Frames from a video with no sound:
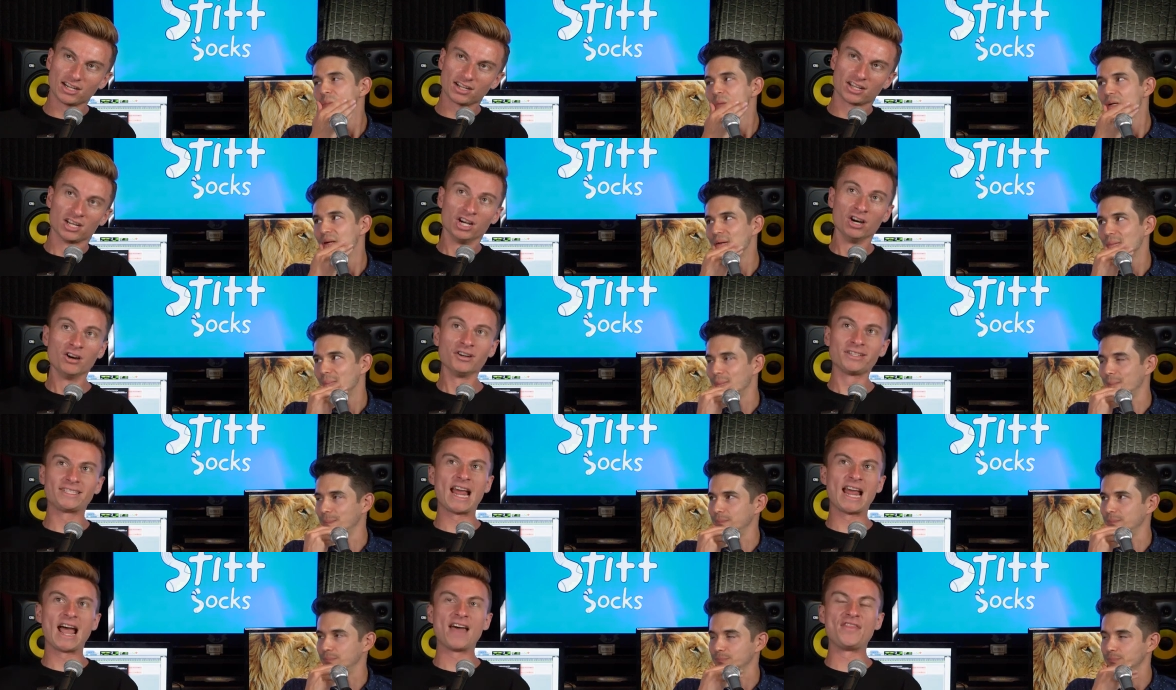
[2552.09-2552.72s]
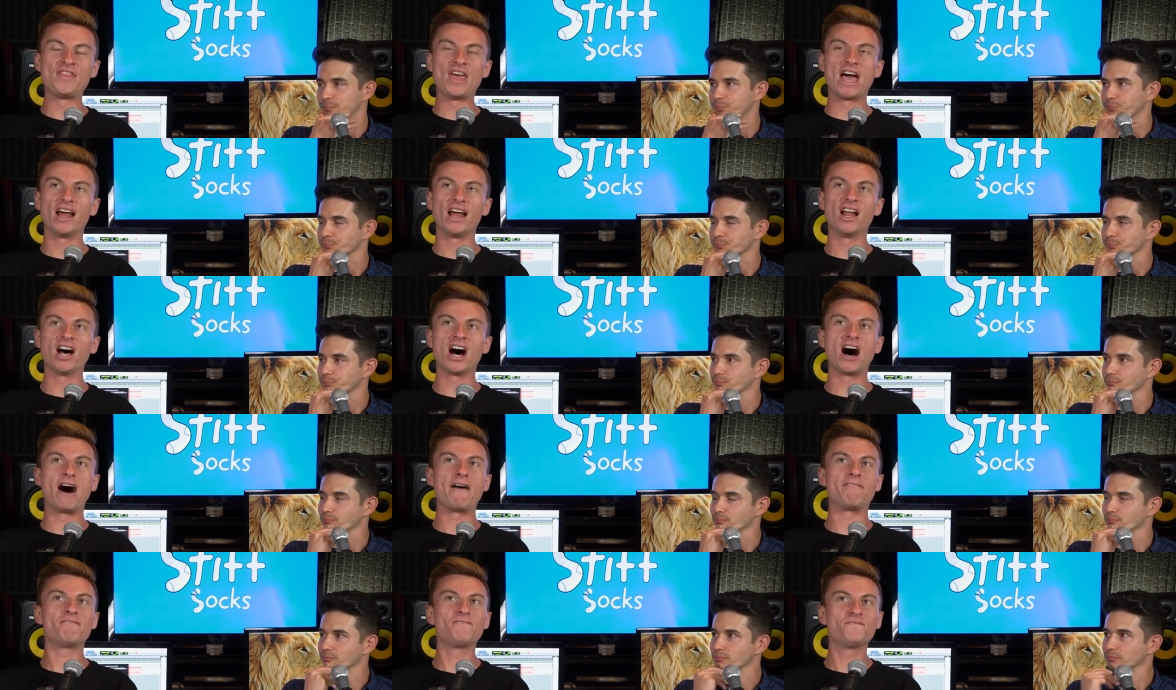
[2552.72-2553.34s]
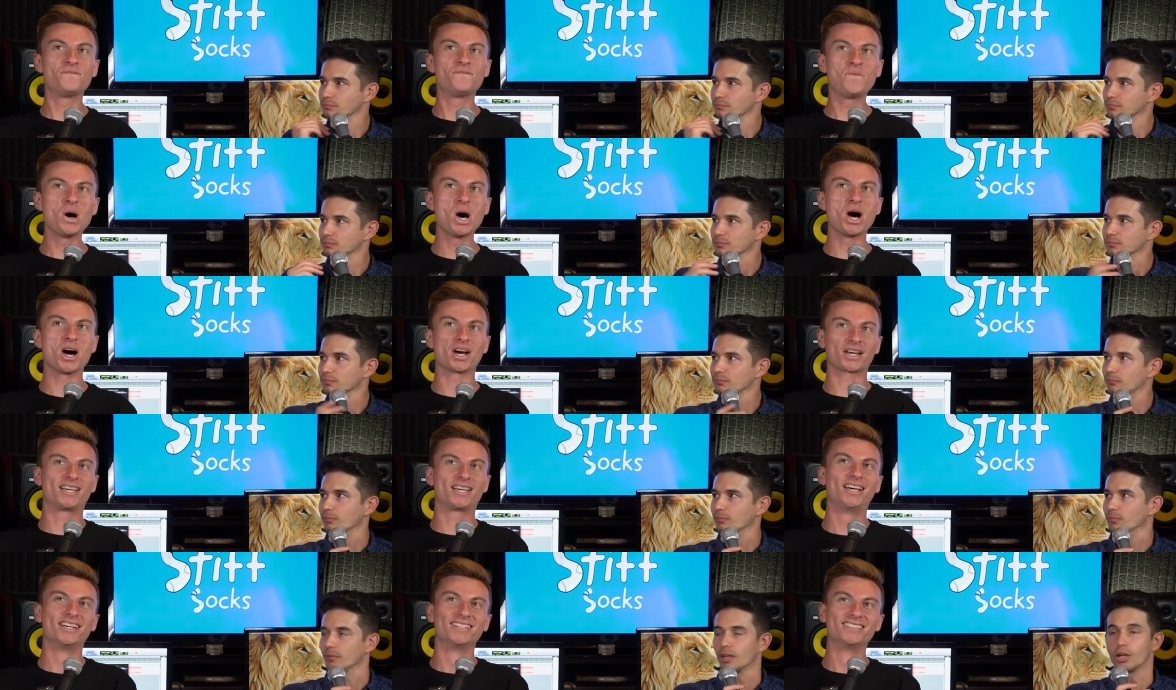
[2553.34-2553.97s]
Speaker 1: Who said that? Oh, fuck.
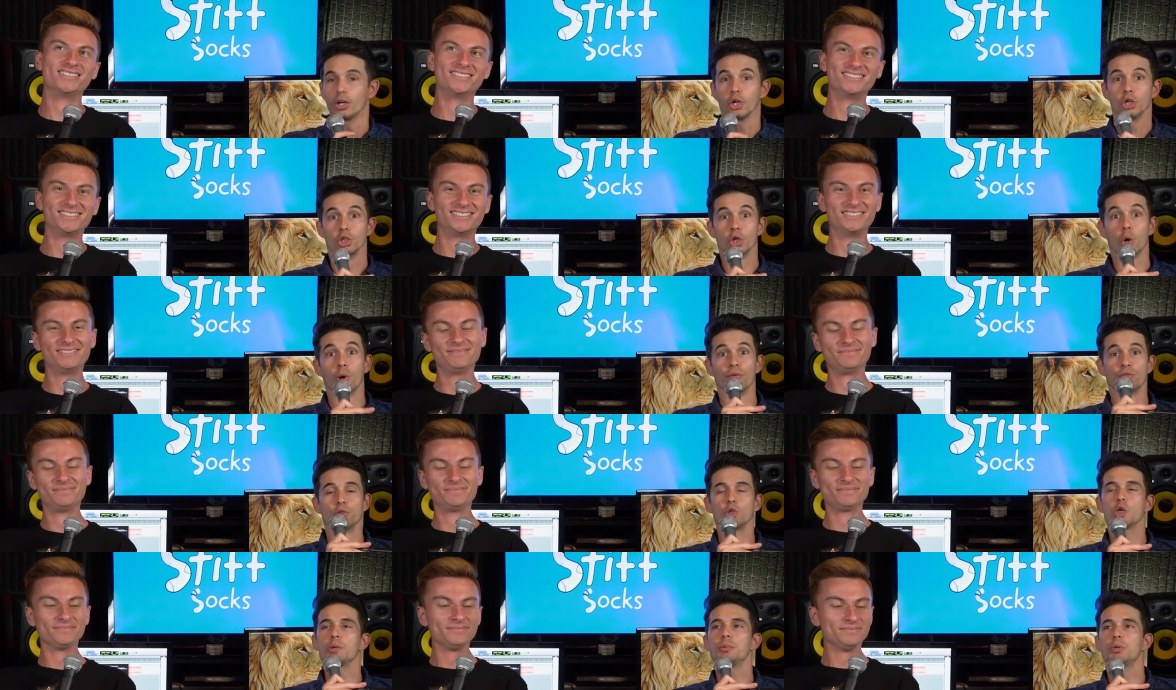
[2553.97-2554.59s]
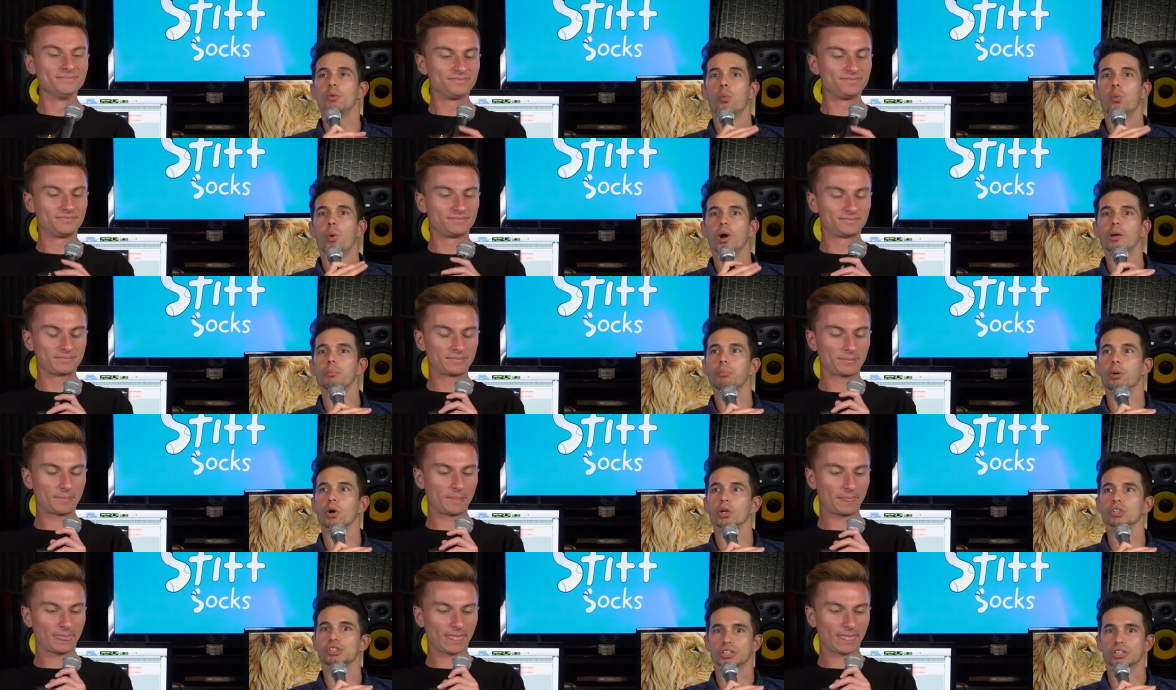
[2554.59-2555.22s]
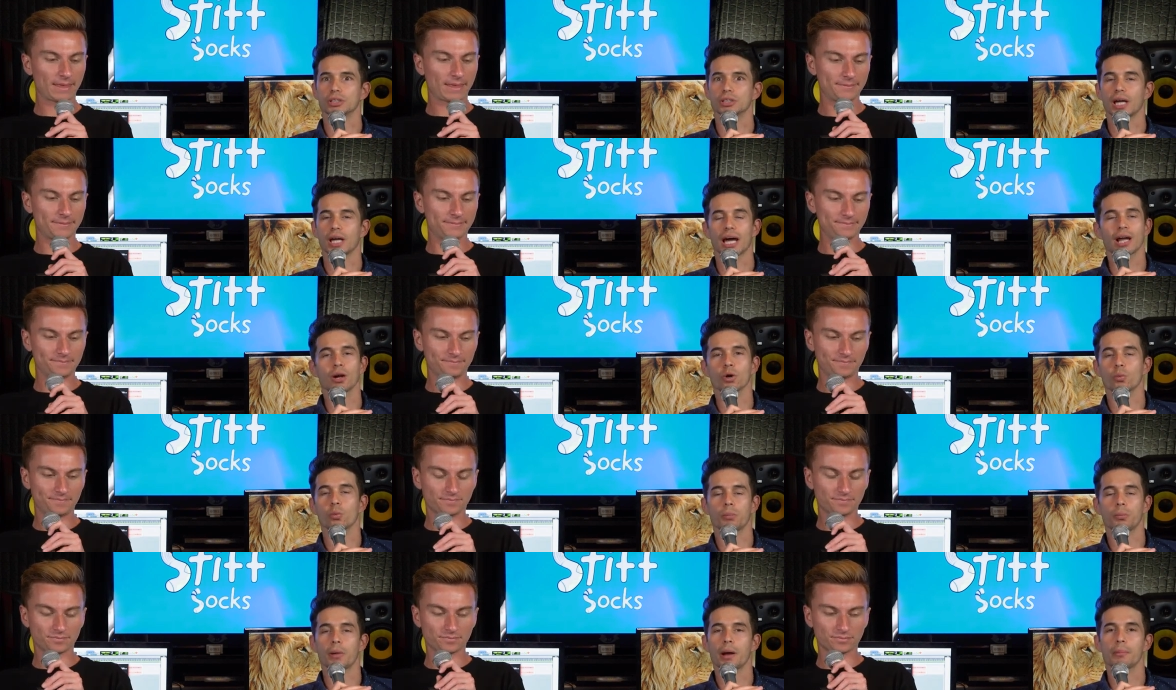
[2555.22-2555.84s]
Yo, if you could be one person, I don't know,
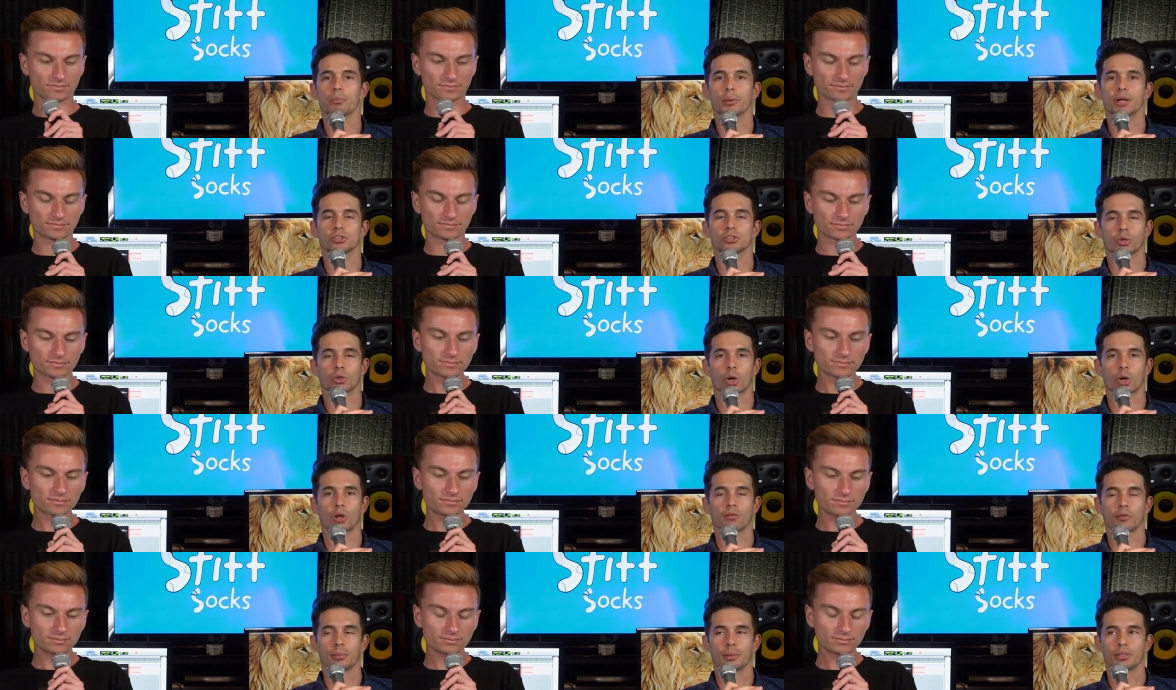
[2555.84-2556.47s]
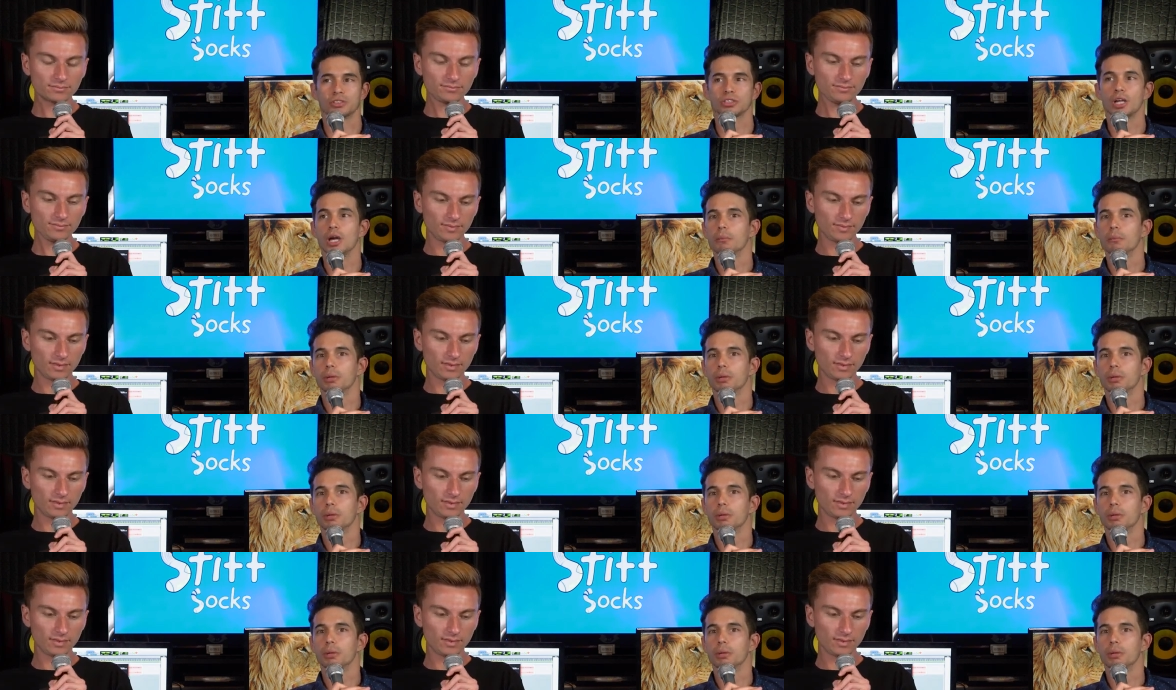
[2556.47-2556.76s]
my brain's going all over the place, but